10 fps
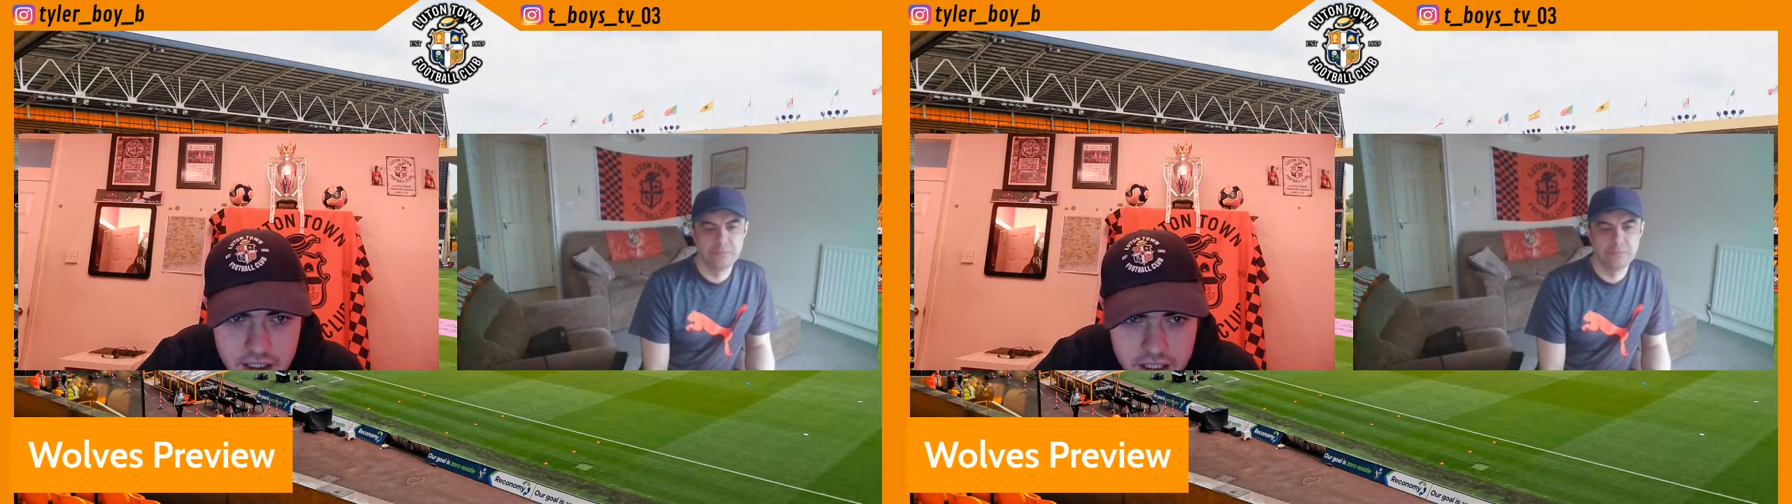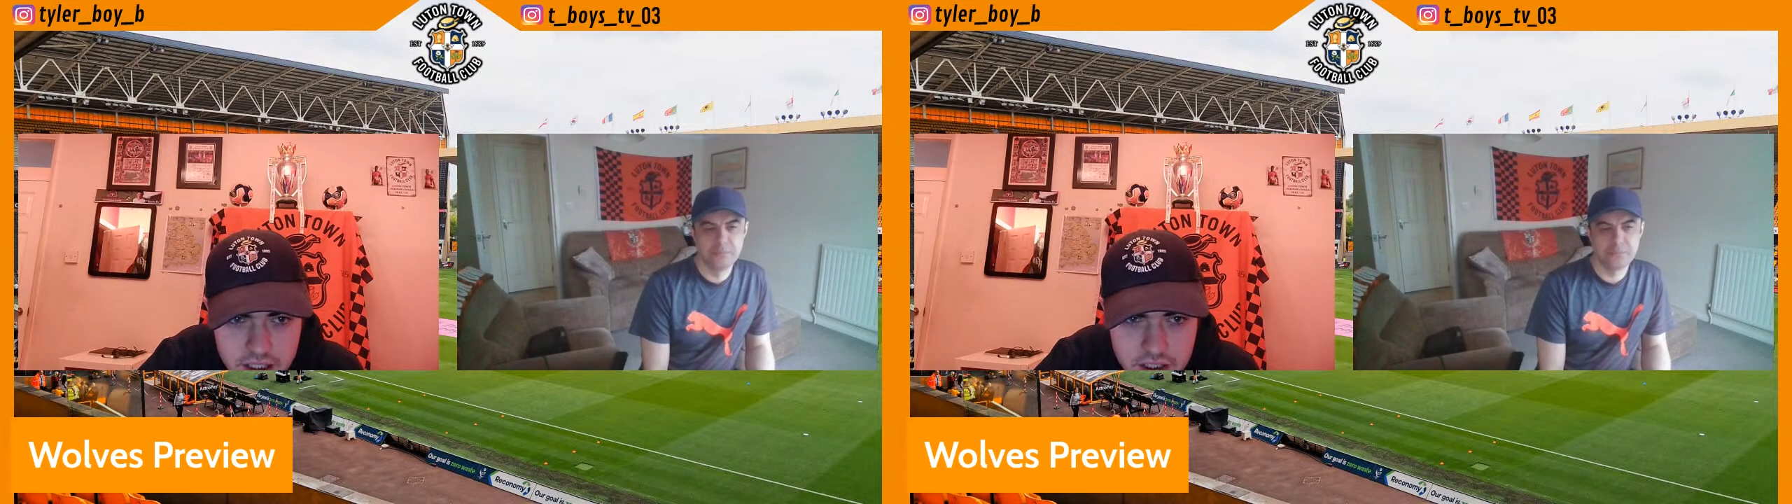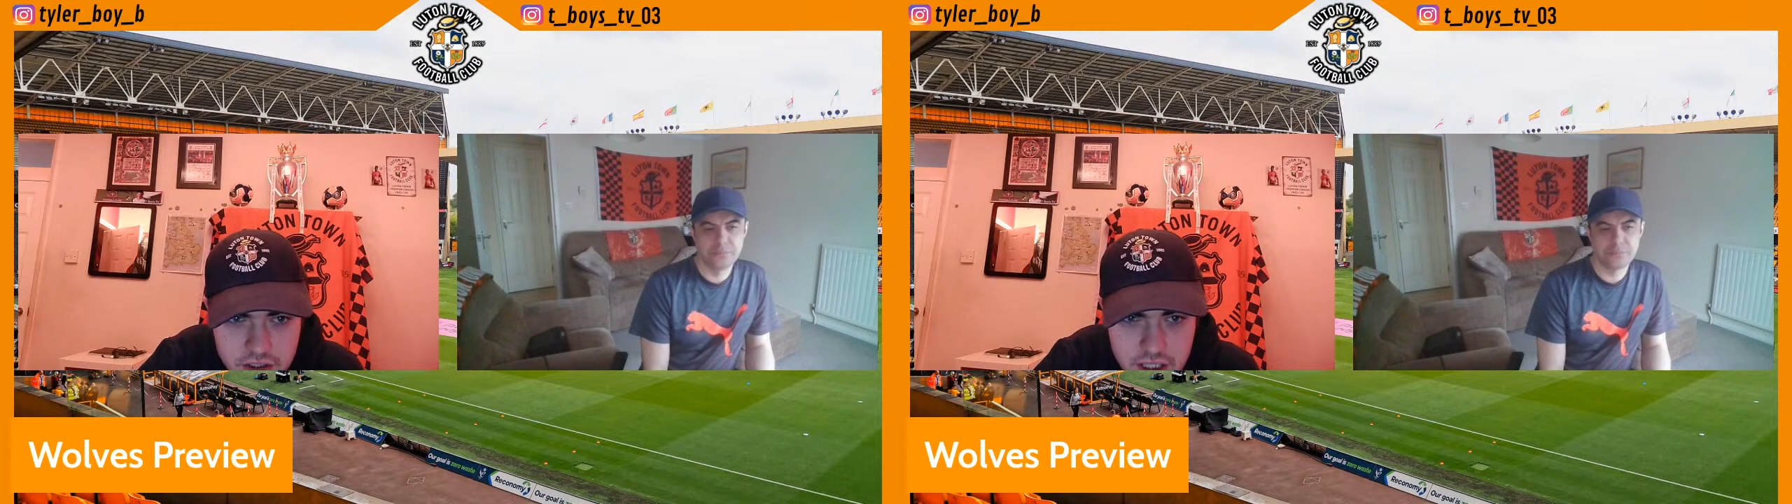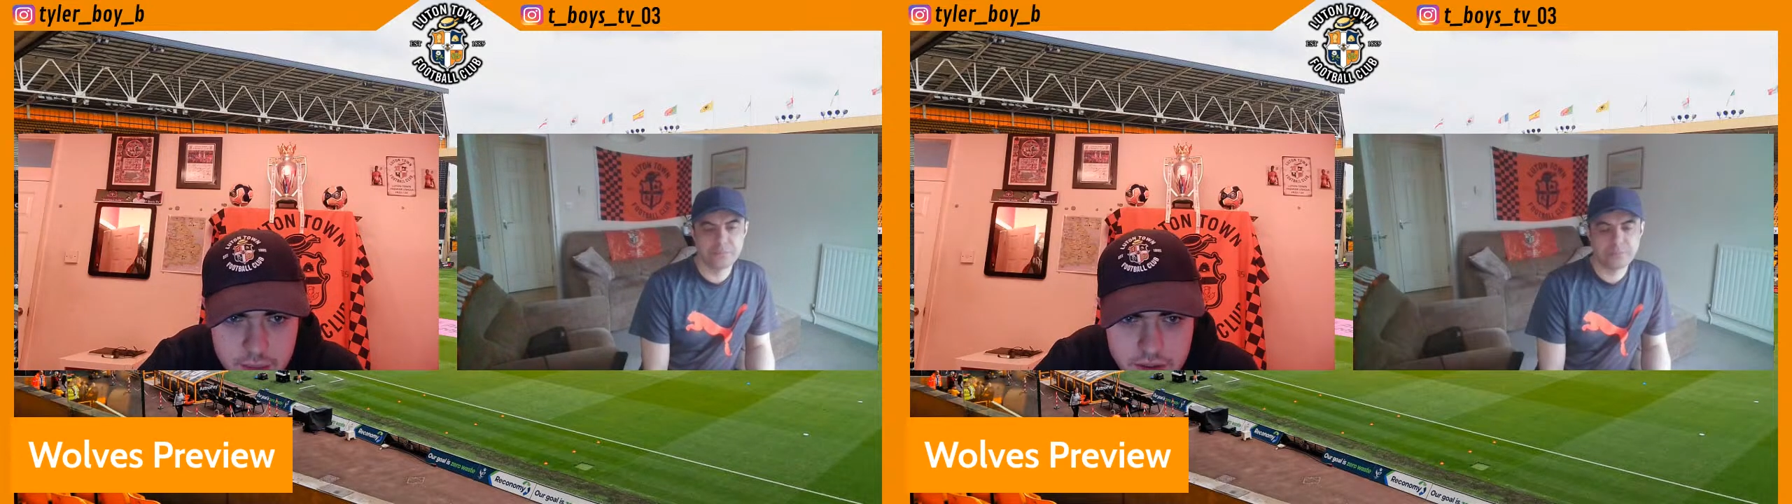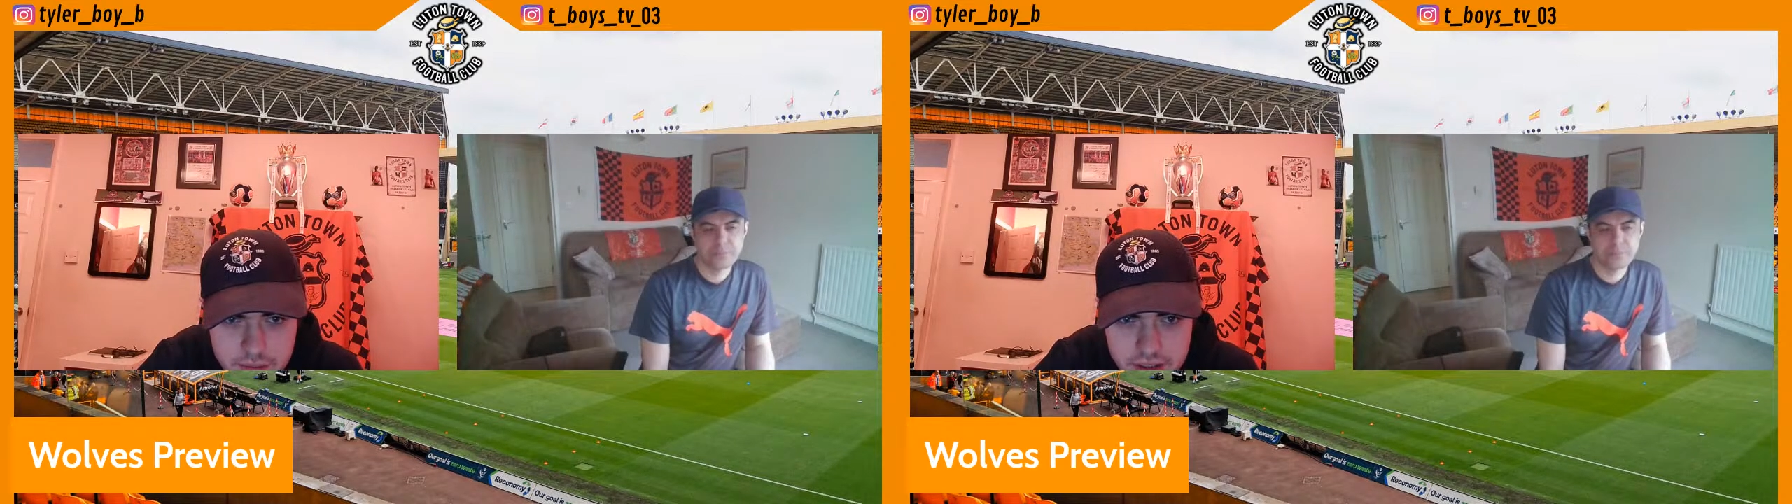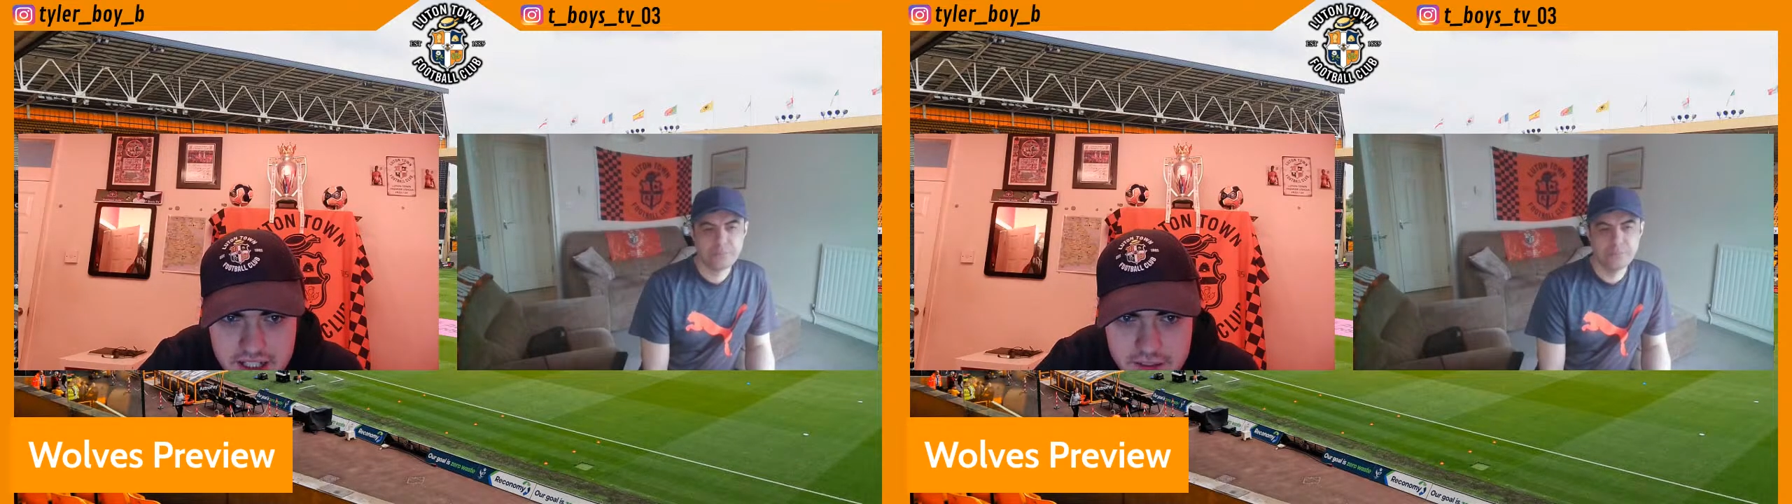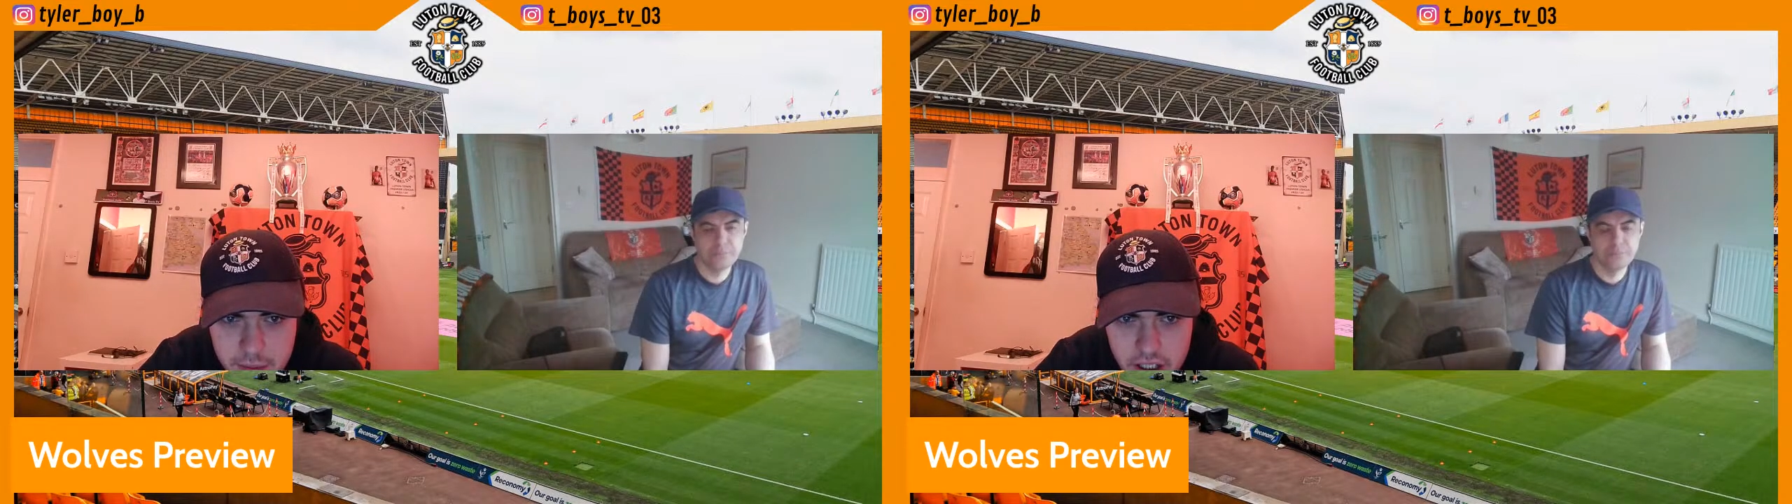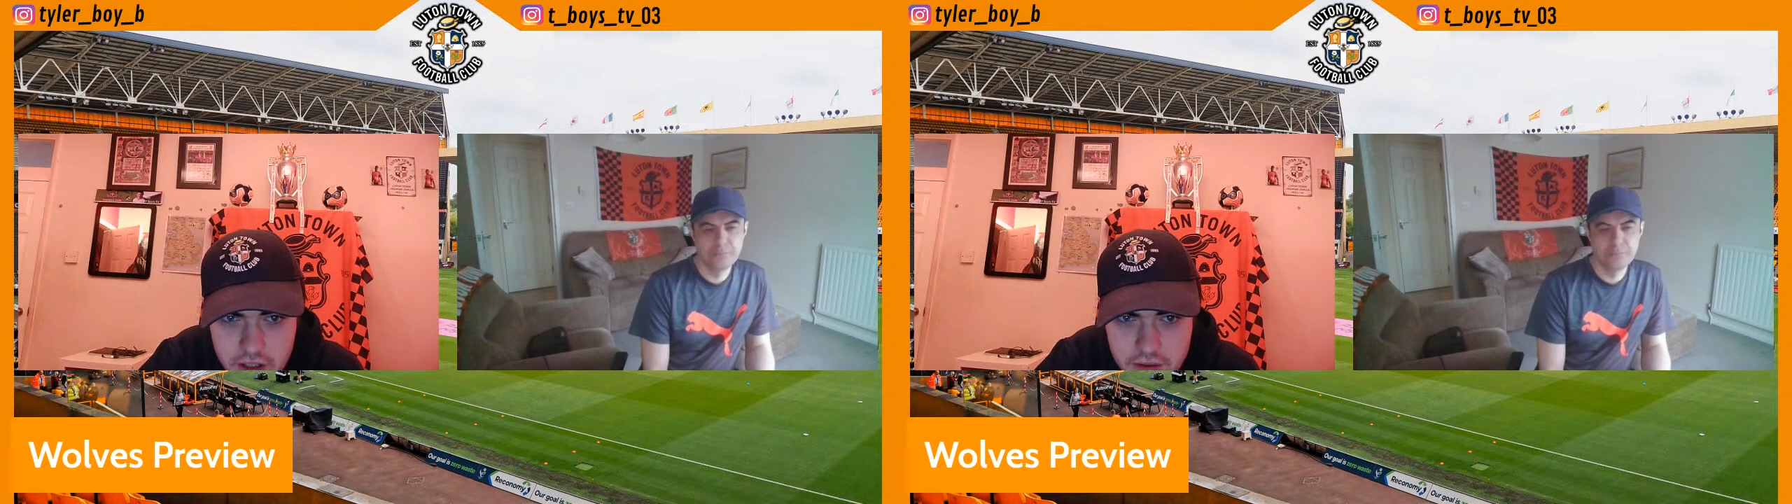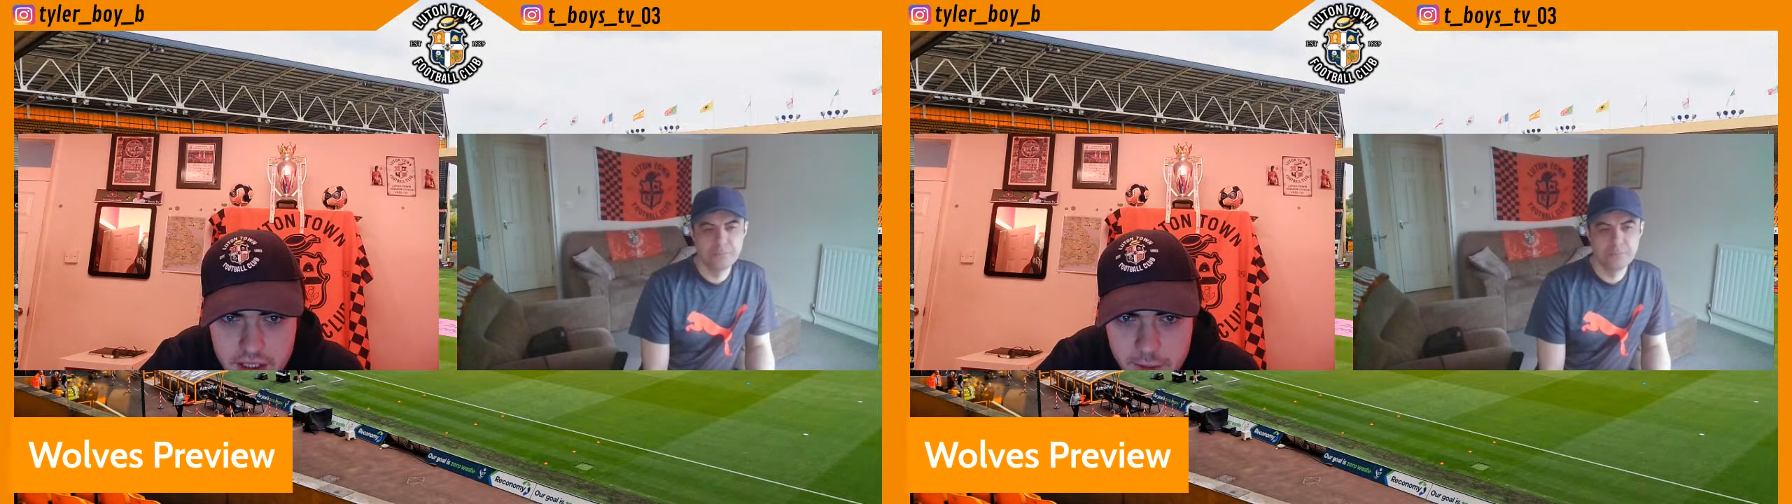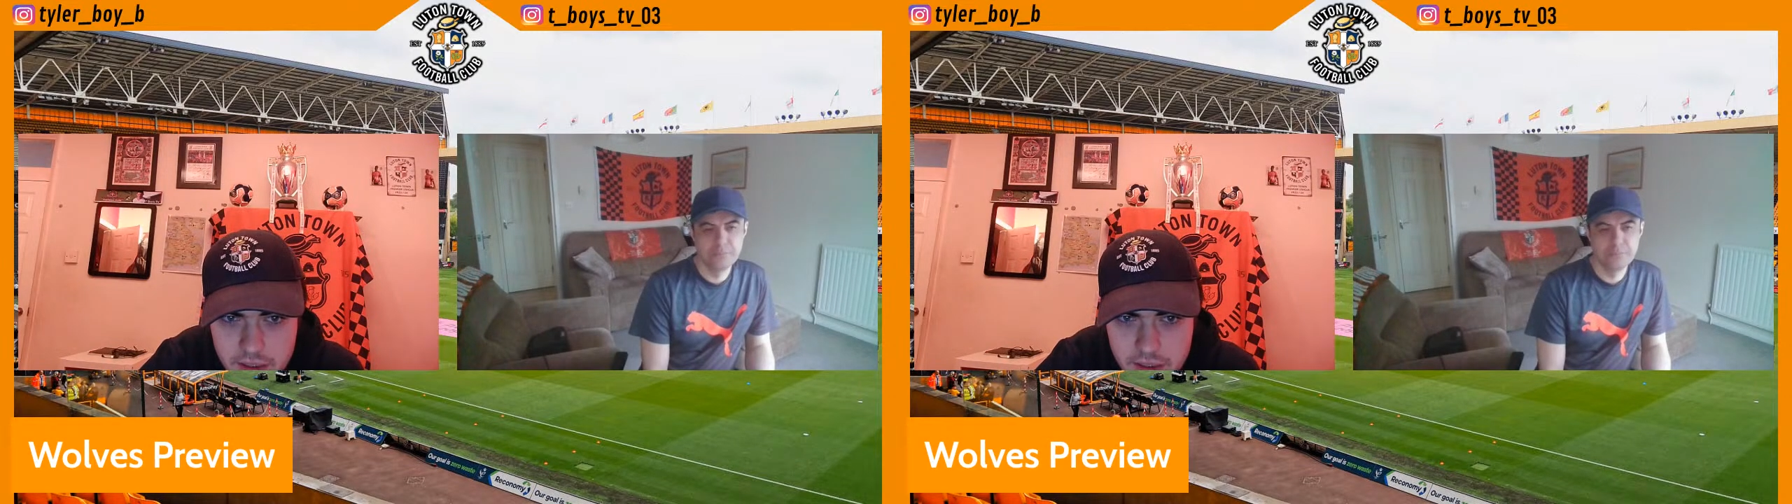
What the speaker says: Cunha was praised by O'Neill